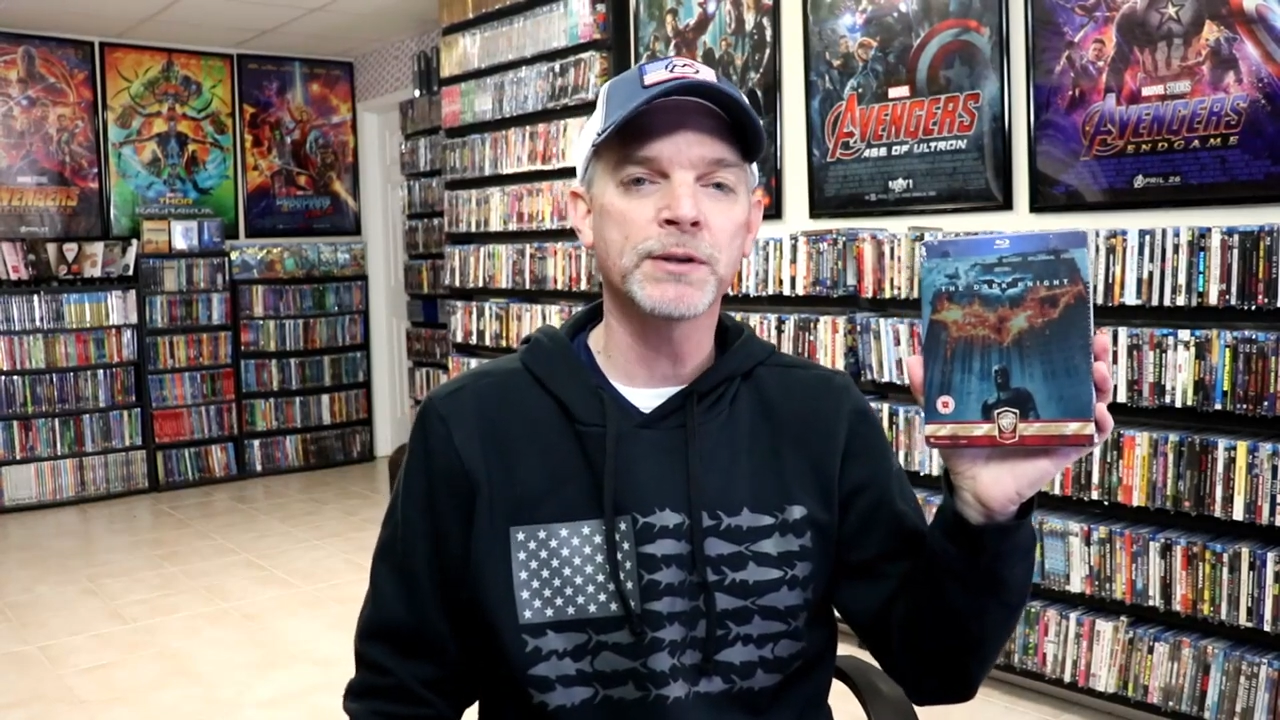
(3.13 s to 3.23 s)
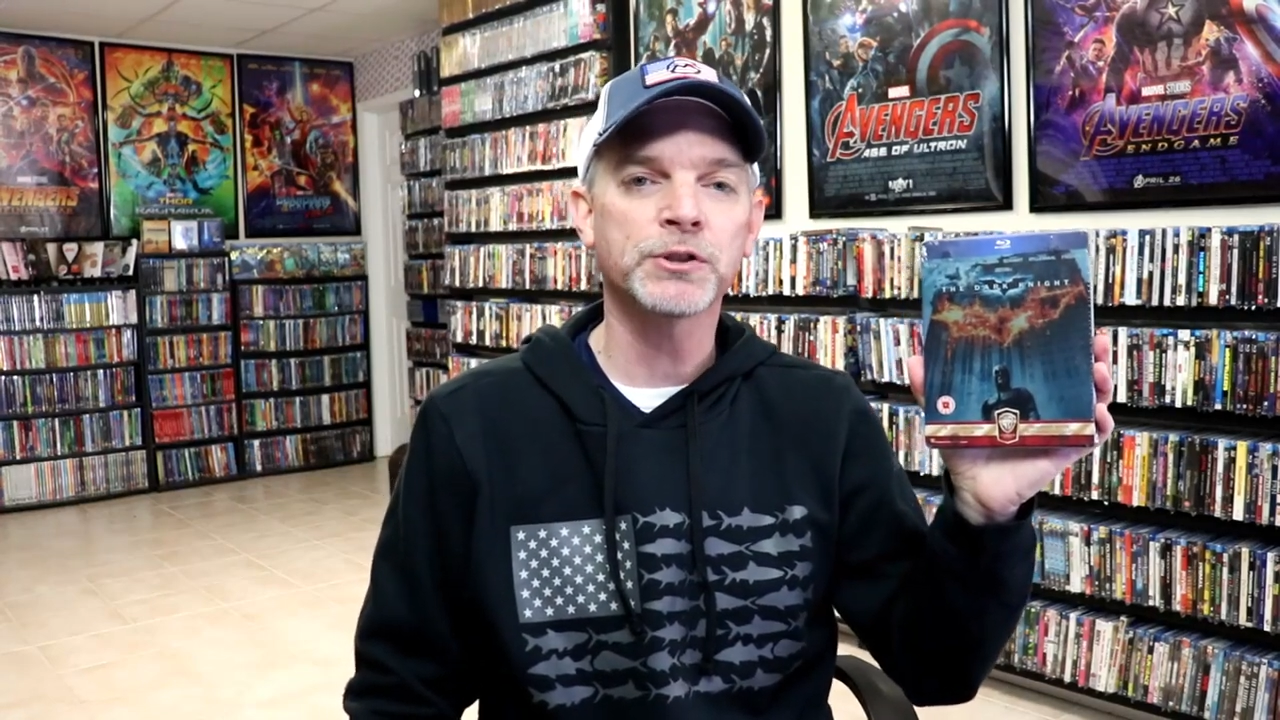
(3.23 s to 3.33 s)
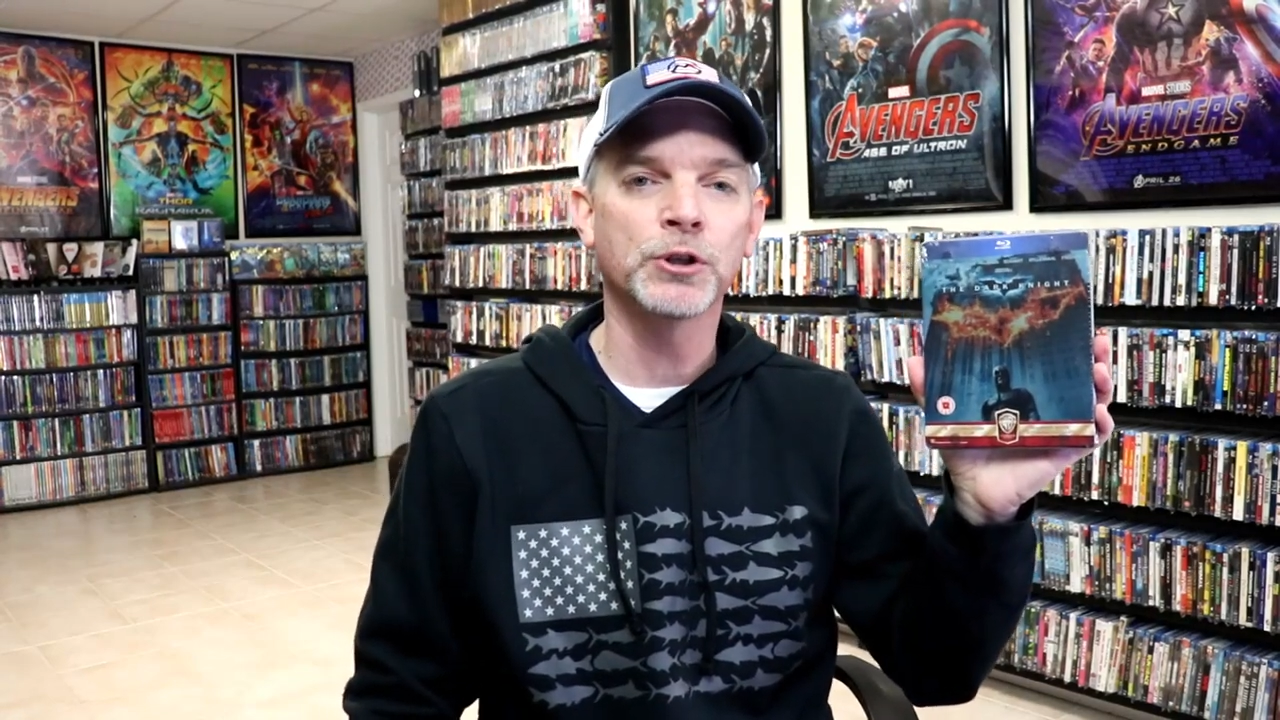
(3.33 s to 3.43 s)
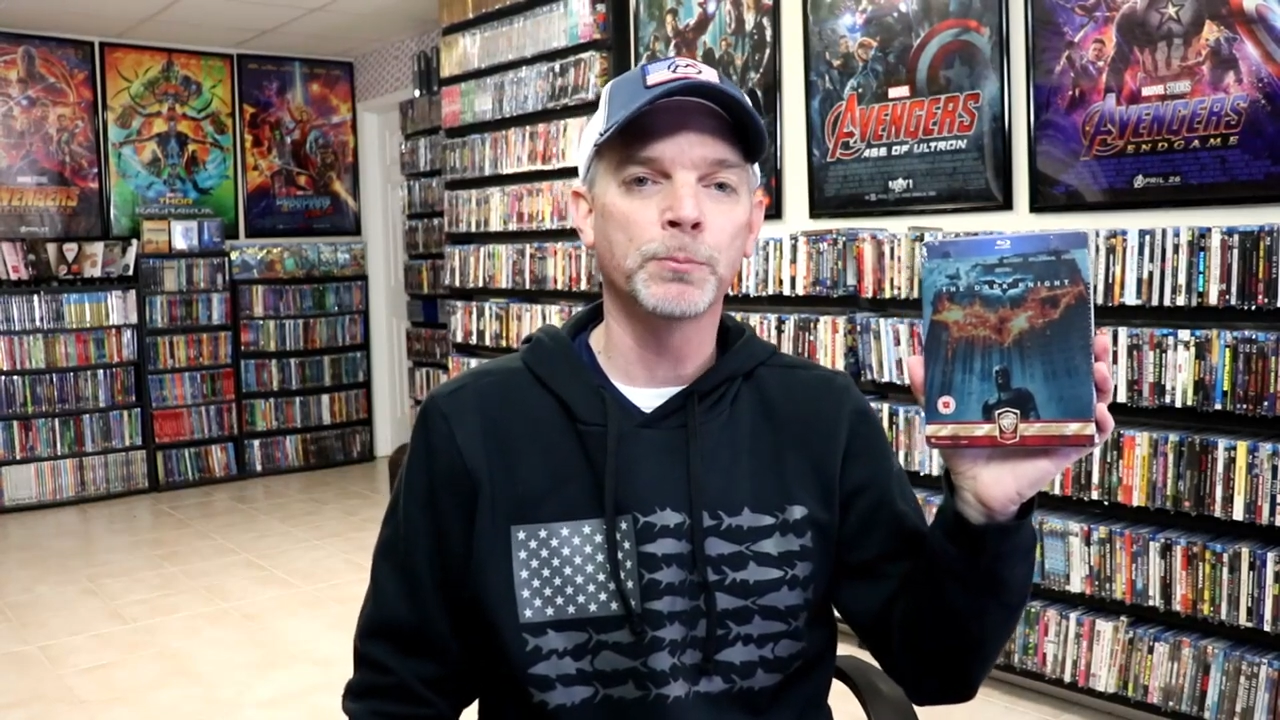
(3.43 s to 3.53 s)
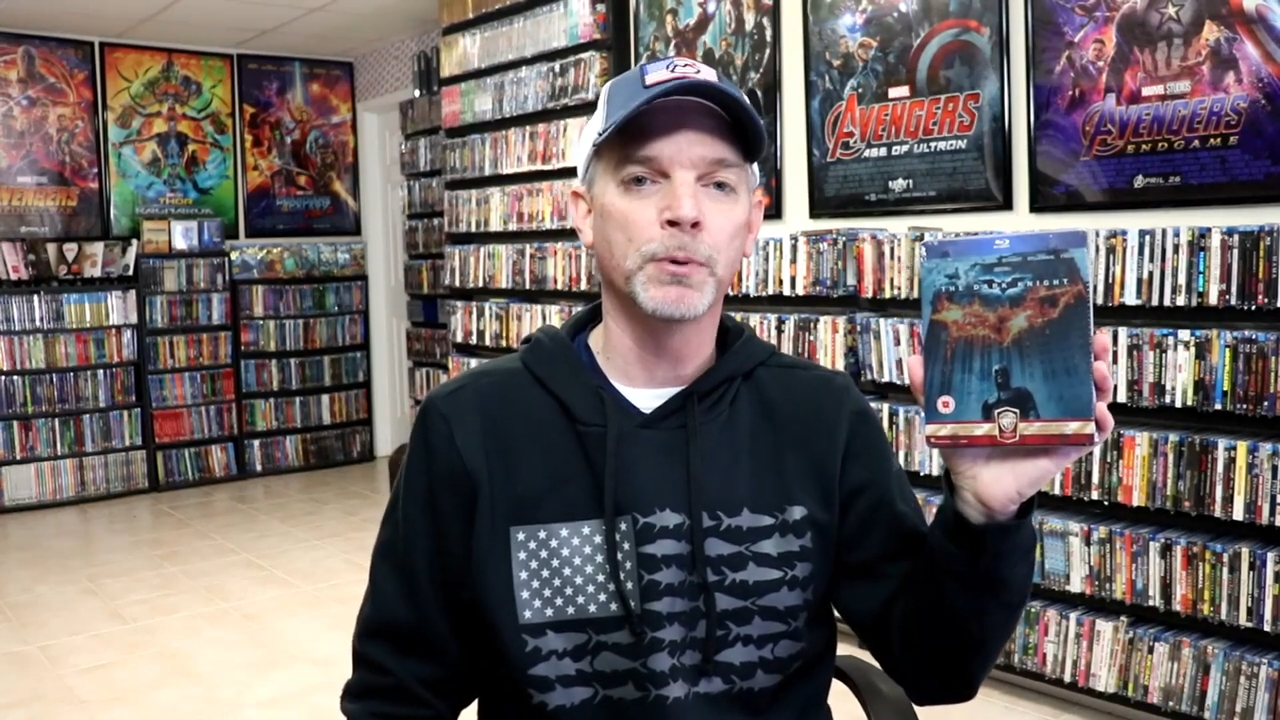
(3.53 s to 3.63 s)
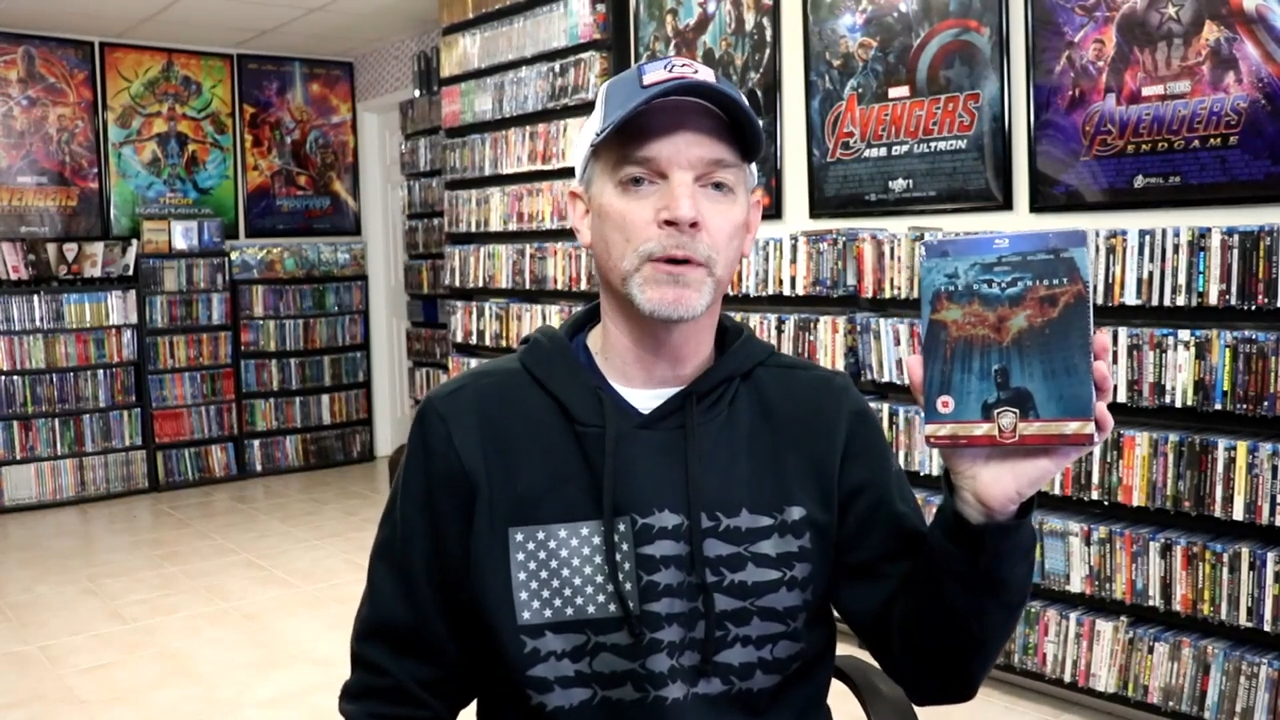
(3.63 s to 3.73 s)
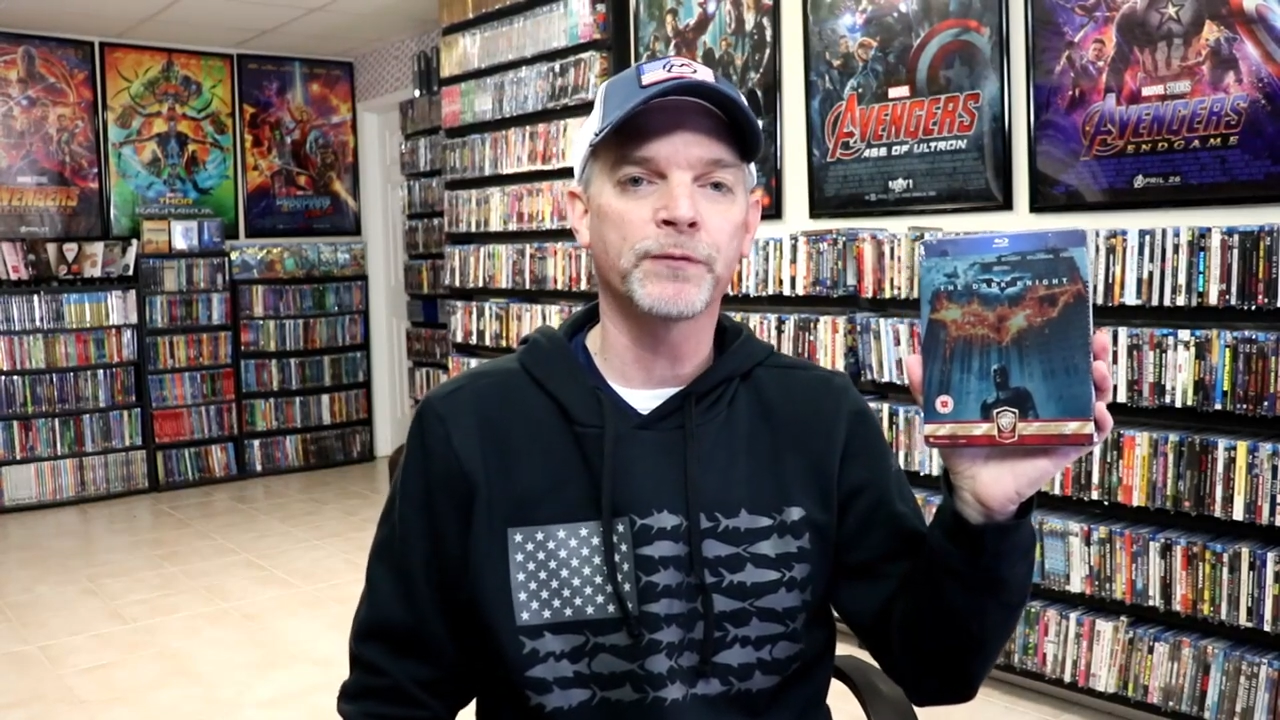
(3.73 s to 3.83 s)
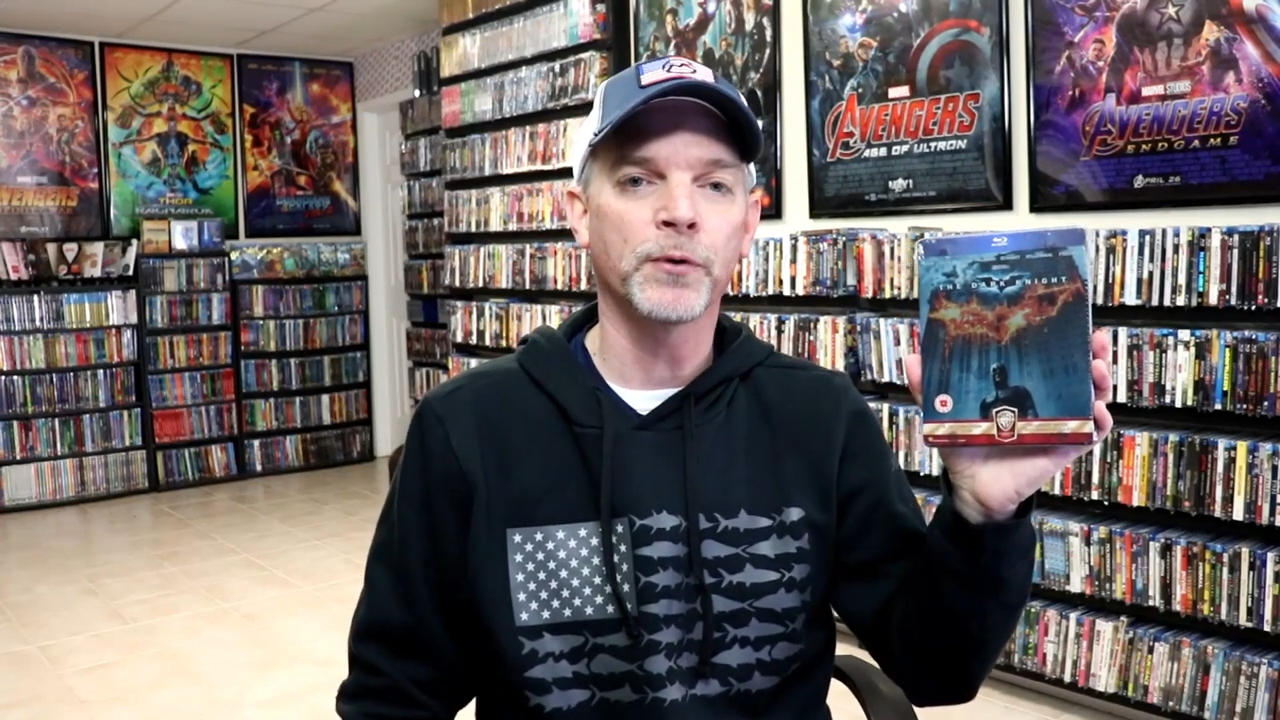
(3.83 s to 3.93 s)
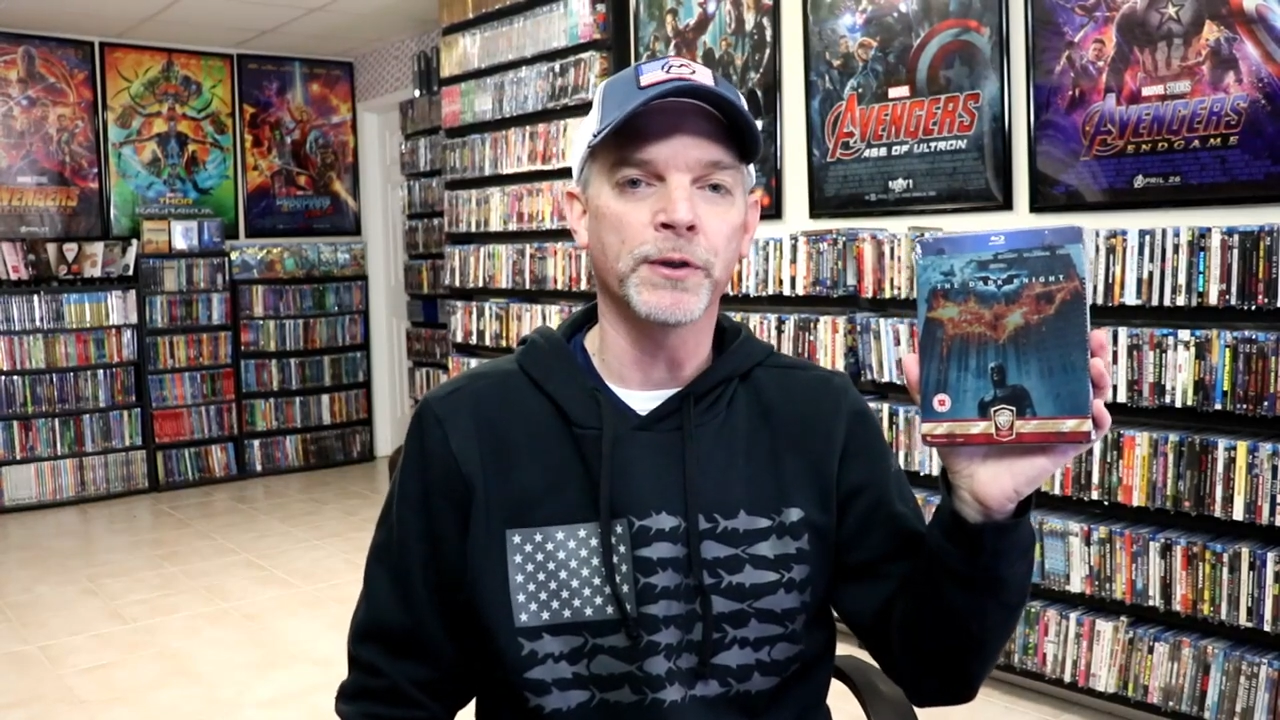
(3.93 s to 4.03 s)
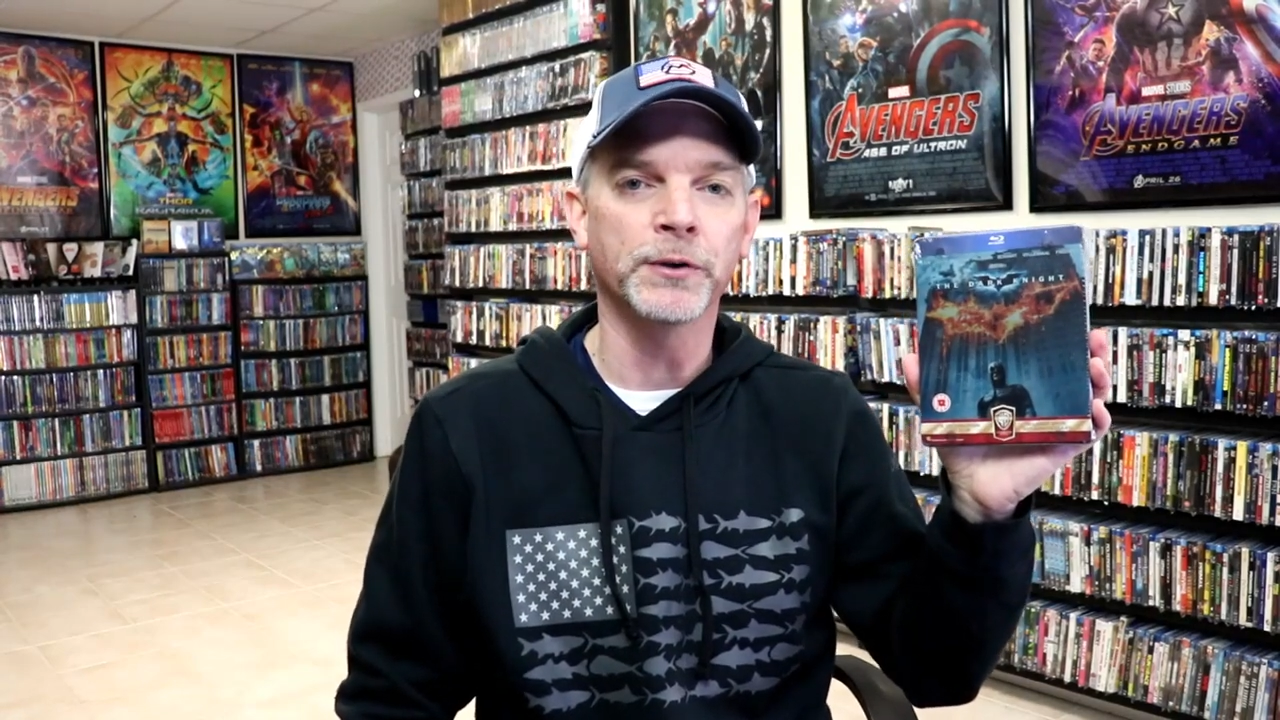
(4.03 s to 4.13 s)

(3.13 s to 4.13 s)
Steelbook for The